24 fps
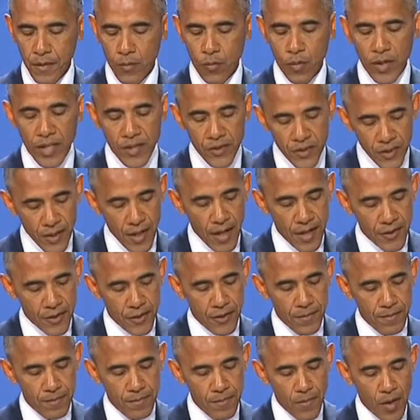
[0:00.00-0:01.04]
We
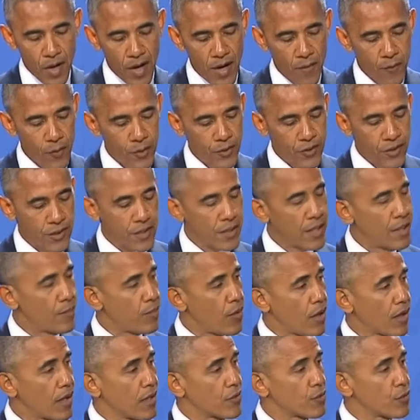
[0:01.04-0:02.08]
discussed our efforts to keep
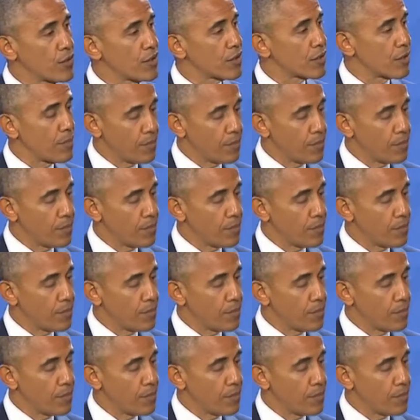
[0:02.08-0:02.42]
our countries